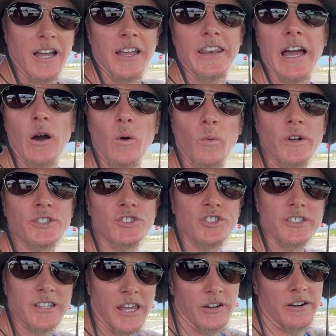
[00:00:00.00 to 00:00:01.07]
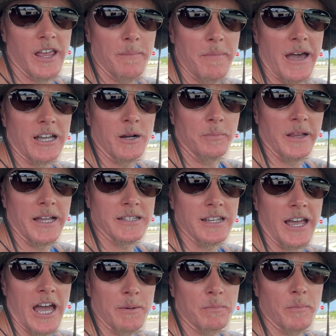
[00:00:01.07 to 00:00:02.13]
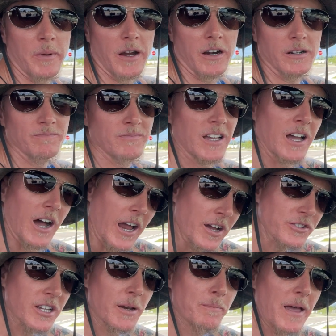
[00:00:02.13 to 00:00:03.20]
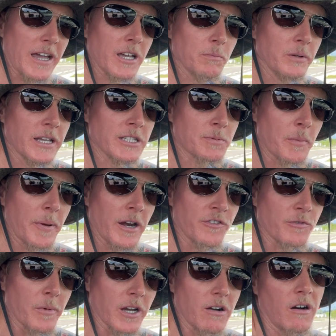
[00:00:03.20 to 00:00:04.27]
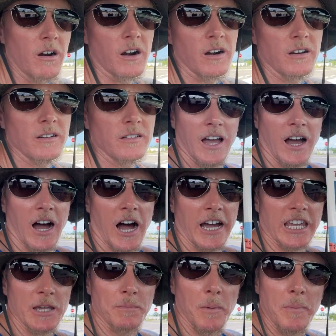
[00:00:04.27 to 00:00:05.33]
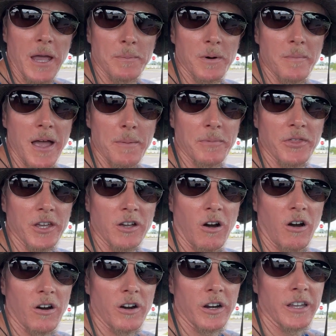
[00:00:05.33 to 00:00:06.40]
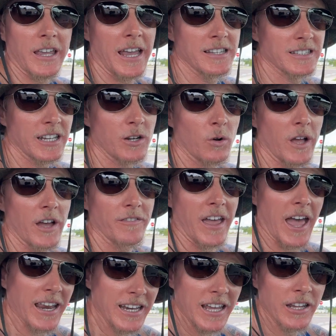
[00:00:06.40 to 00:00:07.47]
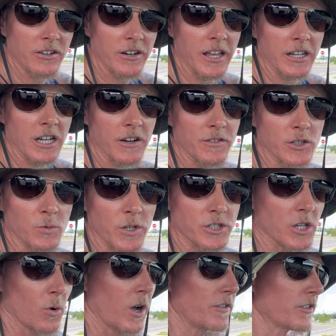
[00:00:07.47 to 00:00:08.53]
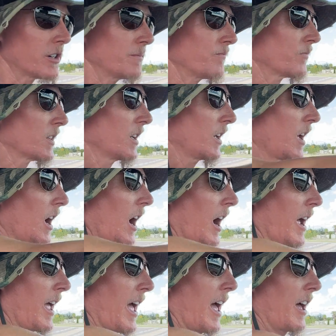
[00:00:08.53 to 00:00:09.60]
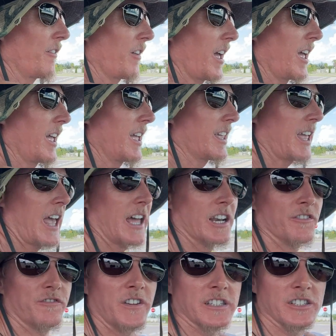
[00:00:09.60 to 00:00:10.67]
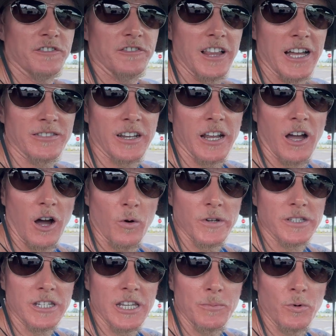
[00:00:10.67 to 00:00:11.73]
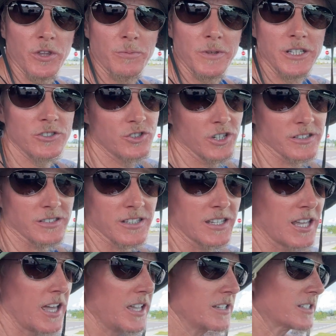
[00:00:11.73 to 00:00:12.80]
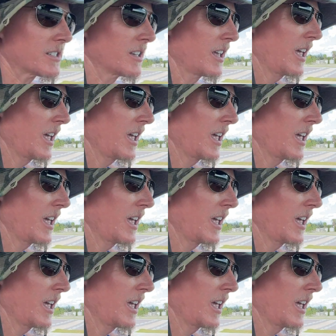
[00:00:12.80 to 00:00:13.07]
Now, it wasn't just internet backup plans I had prepared. I also had backup plans prepared for my car. I keep a paper map in the car in case I don't have any internet coverage whatsoever. I have a can of Fix-It-Flat that I always keep with me just in case.